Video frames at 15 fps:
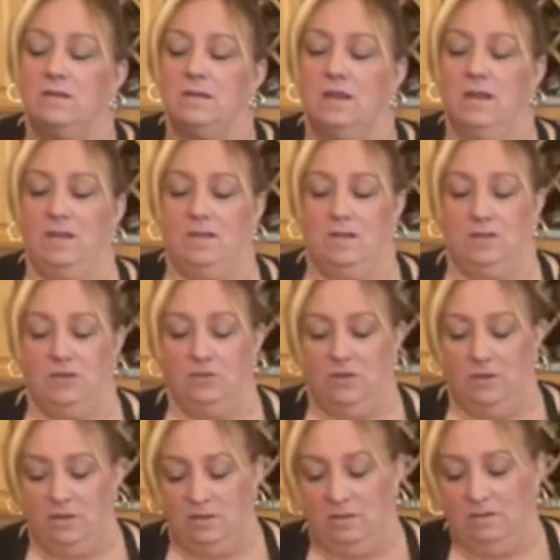And then you
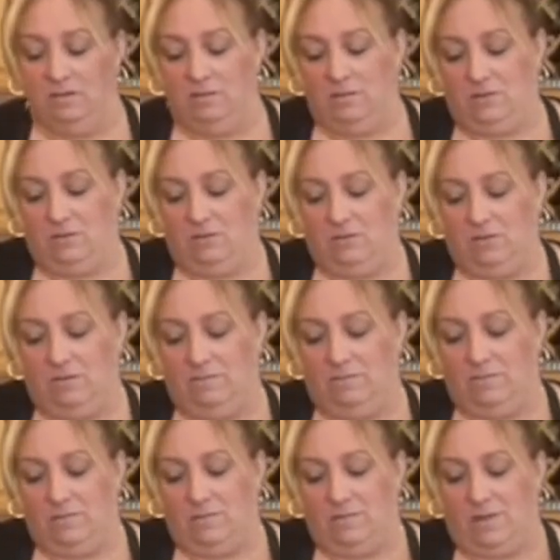can sort of
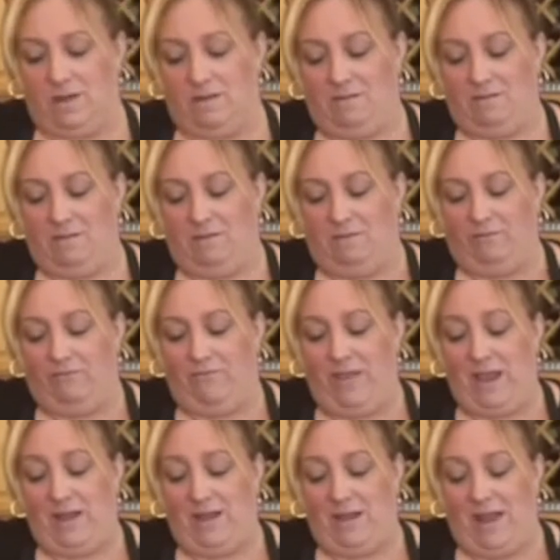like, you know,
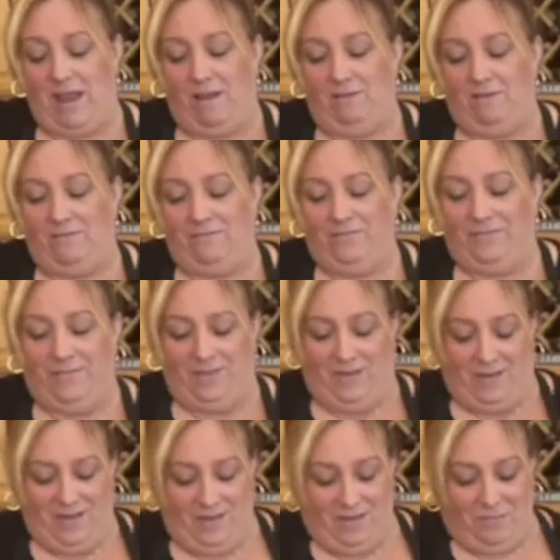fan it out.
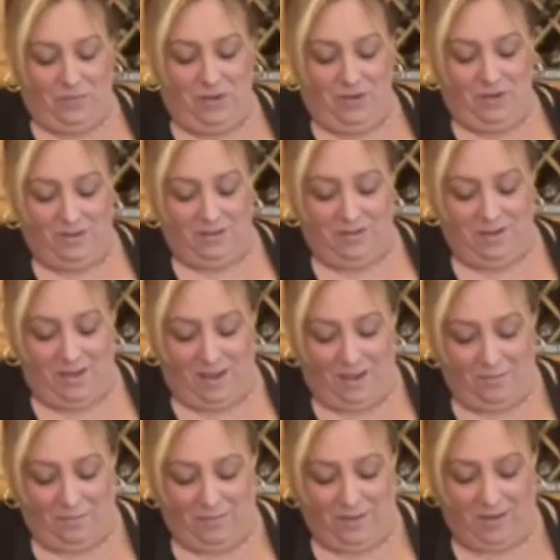And you put it on
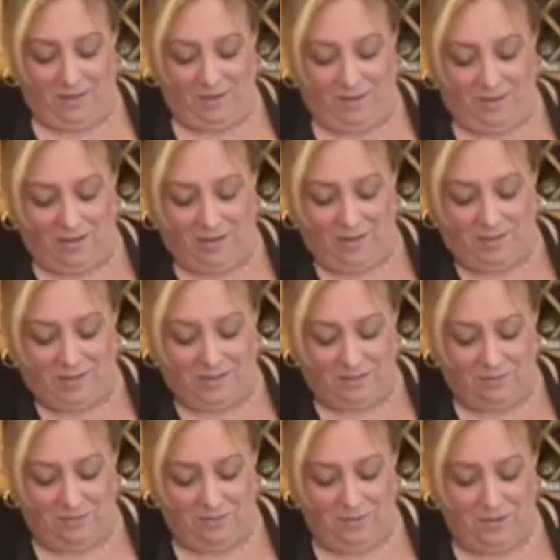top like
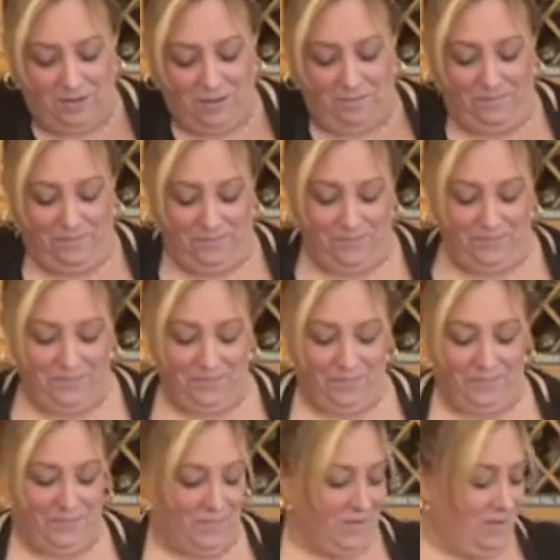this. Whoop!
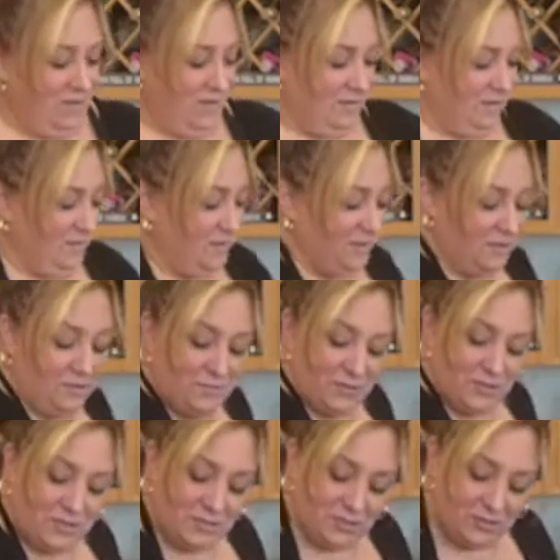Put a little
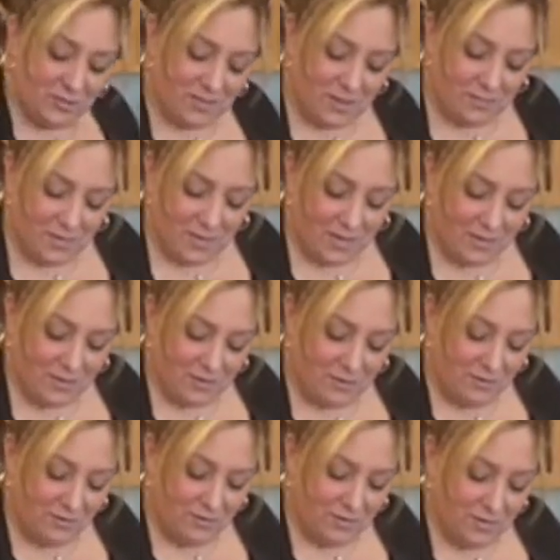more sugar on top of that
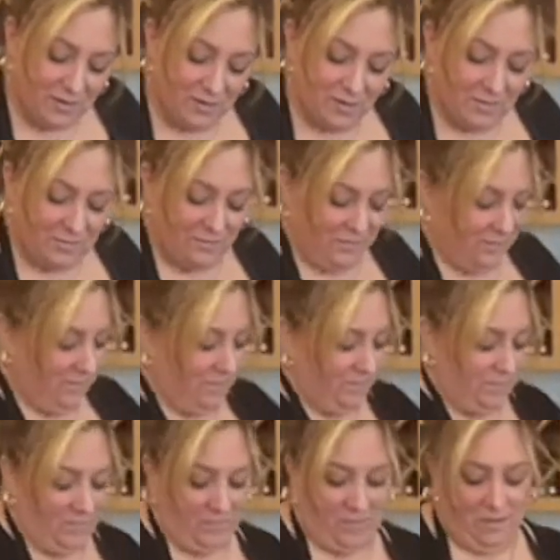too.
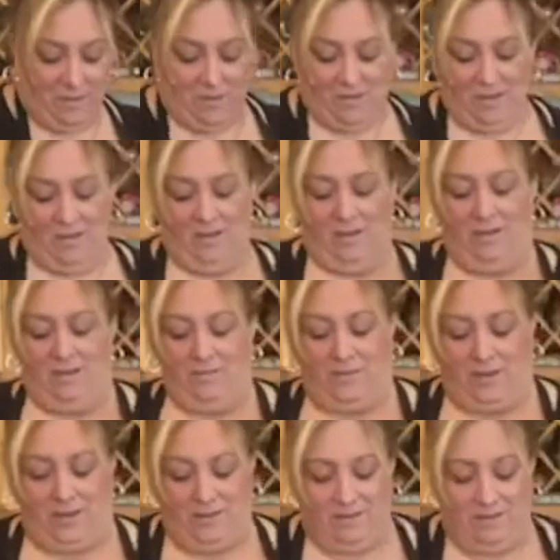Come
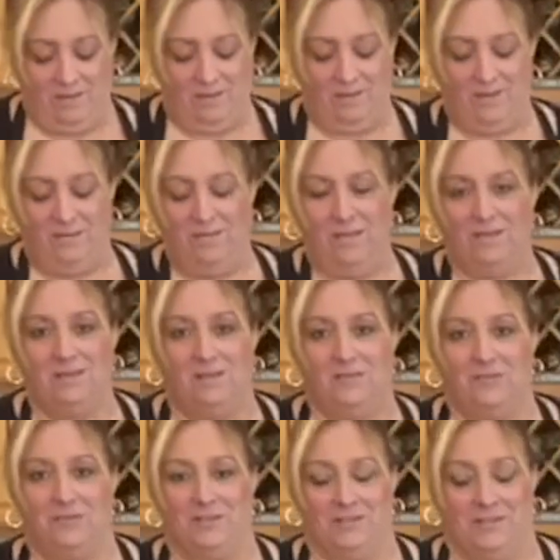on, tell me that's not
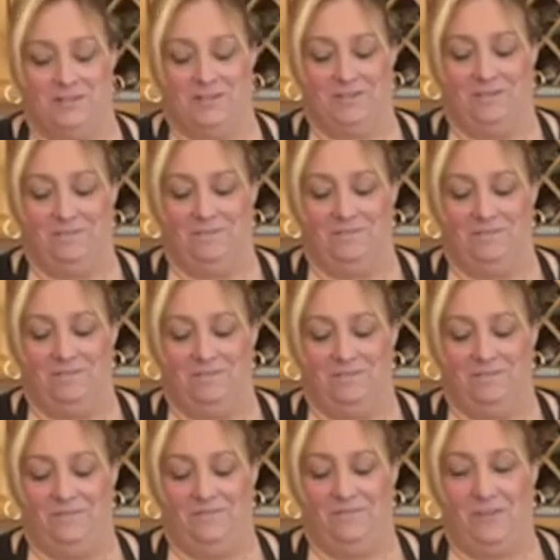gorgeous,
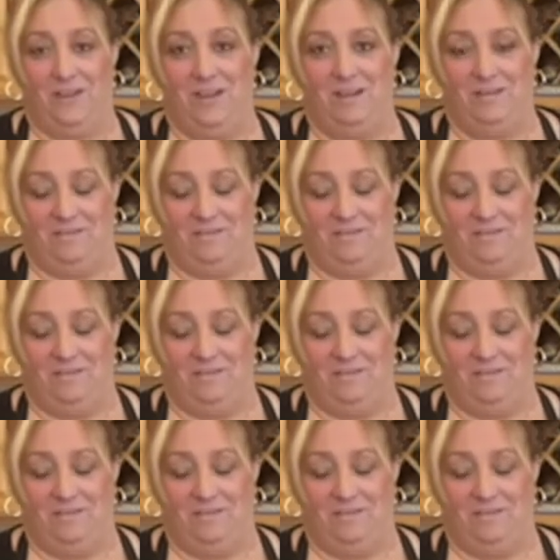right?